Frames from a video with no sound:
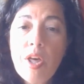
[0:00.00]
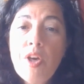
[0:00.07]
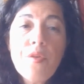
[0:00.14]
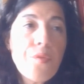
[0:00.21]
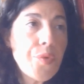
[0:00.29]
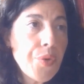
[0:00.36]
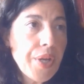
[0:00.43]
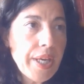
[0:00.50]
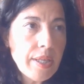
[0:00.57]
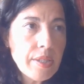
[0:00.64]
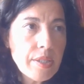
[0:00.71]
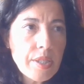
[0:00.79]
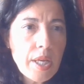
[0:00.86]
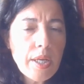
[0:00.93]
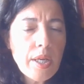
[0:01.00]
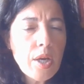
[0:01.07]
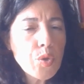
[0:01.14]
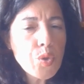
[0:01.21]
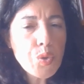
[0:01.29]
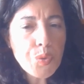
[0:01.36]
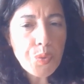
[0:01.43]
For instance,
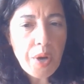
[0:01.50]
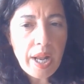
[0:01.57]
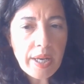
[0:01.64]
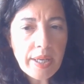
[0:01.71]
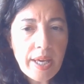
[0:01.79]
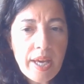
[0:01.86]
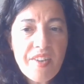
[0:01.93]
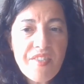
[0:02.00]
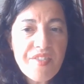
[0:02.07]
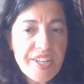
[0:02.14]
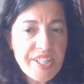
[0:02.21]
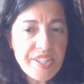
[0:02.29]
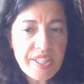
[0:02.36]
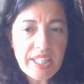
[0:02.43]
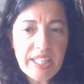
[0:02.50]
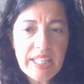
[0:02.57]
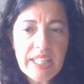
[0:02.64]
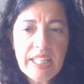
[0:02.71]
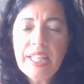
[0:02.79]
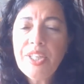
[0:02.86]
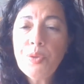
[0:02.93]
Australia,
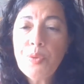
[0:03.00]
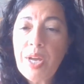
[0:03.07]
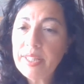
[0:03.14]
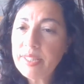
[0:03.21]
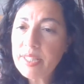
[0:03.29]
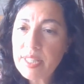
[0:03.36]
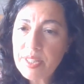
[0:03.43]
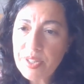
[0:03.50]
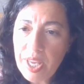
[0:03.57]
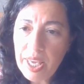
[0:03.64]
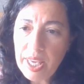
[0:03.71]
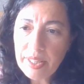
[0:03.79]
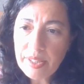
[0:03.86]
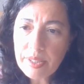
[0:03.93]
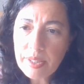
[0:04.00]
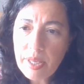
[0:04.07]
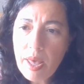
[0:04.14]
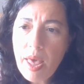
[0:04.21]
Brazil, United States.